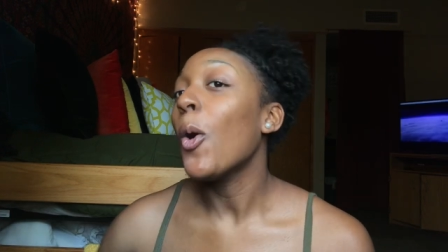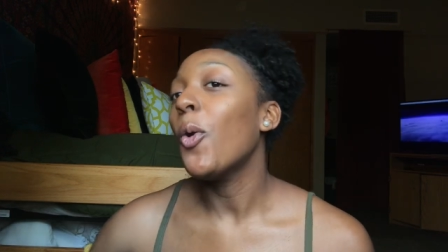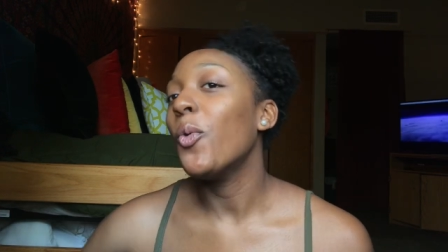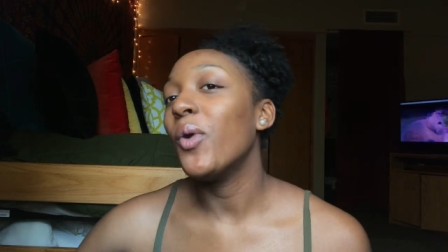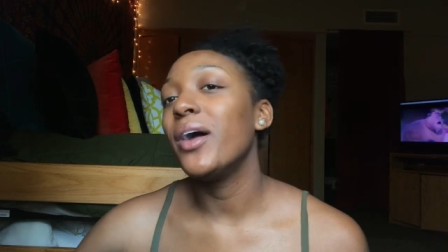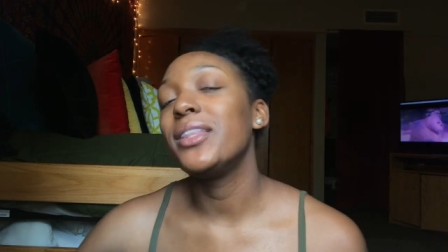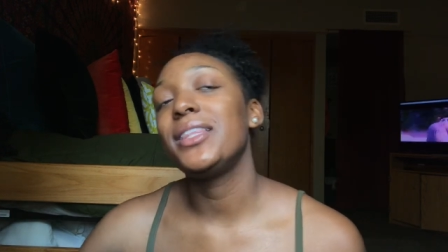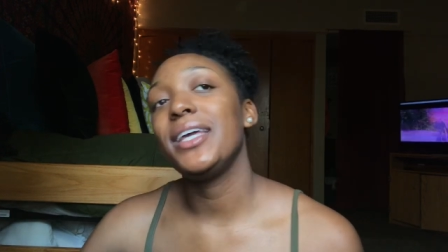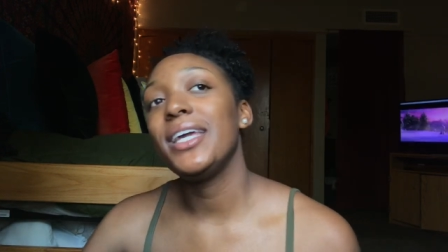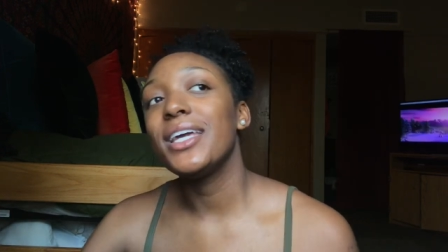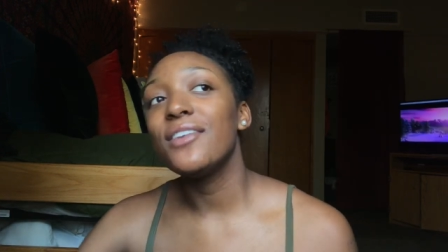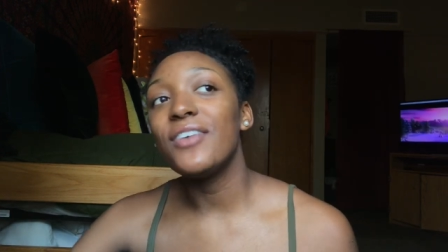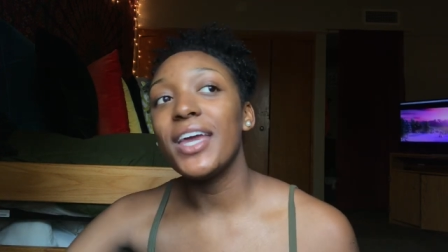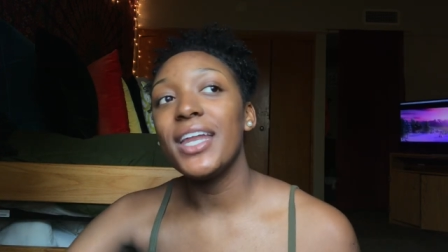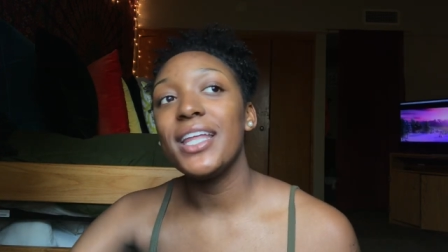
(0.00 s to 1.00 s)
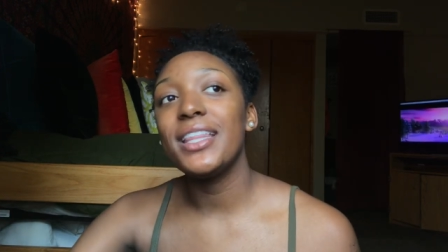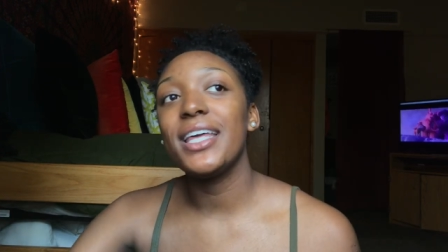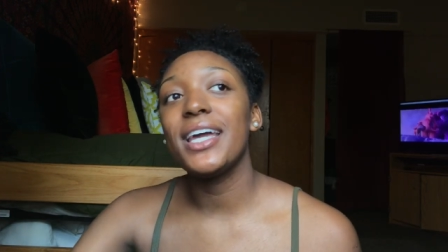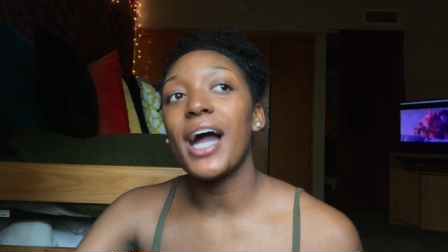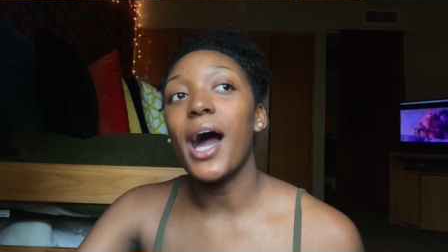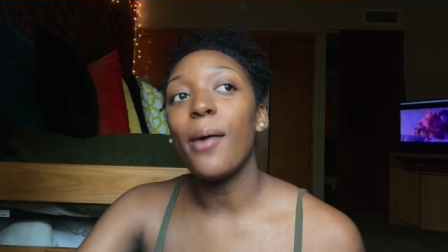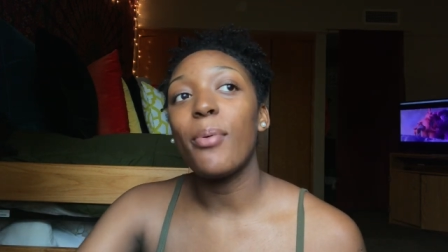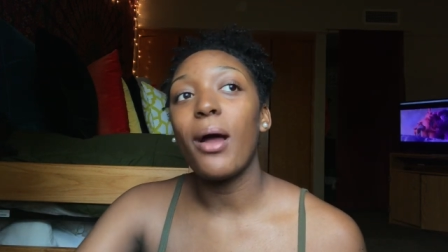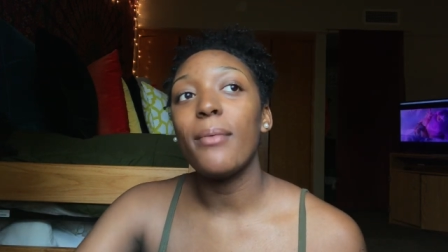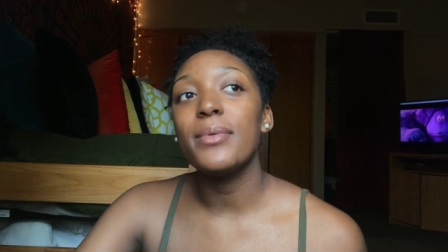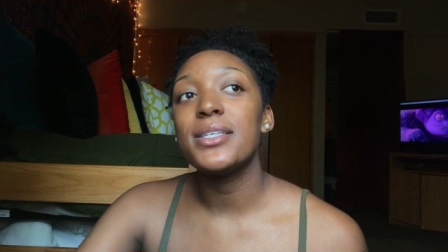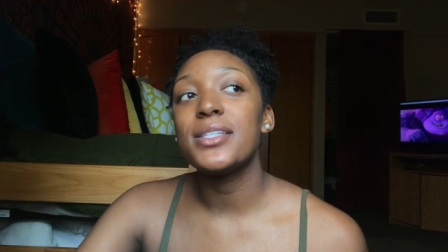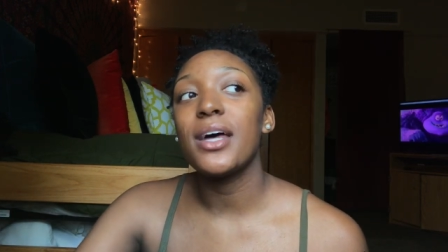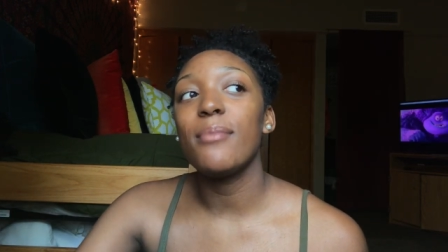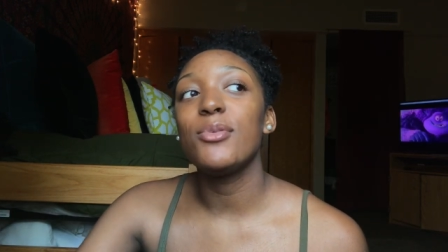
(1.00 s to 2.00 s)
one thing. If anything, I'll probably
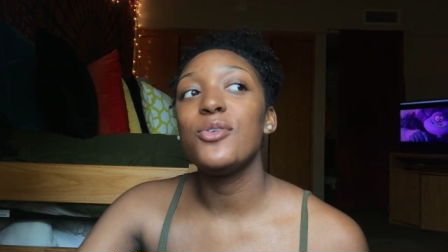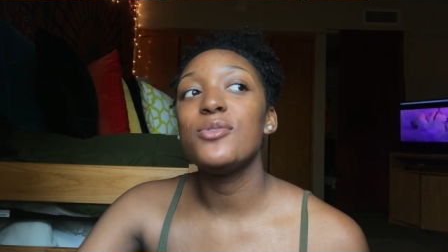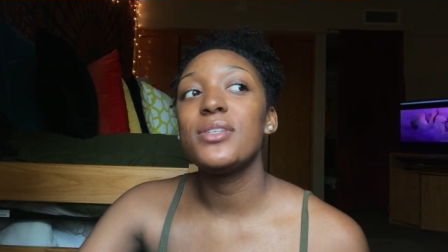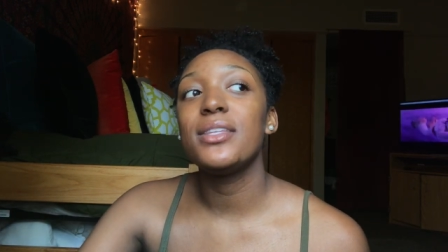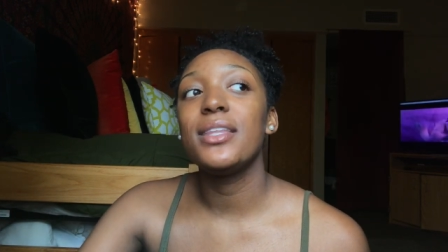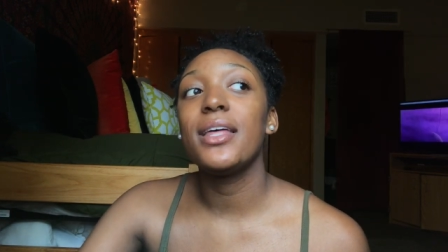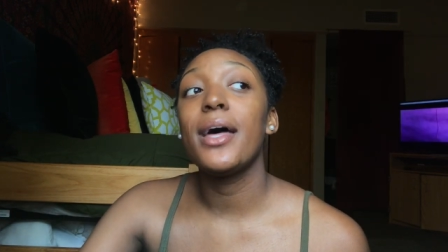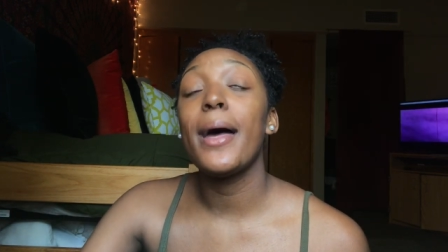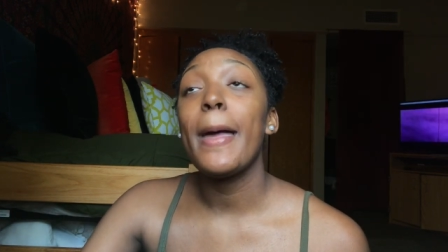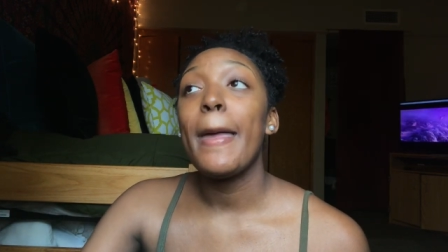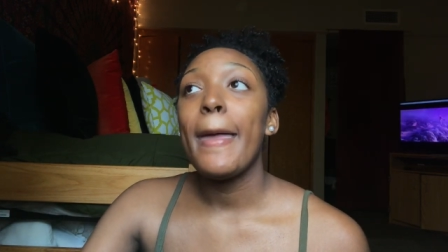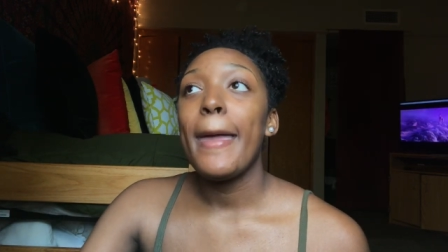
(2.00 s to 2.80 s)
stop using the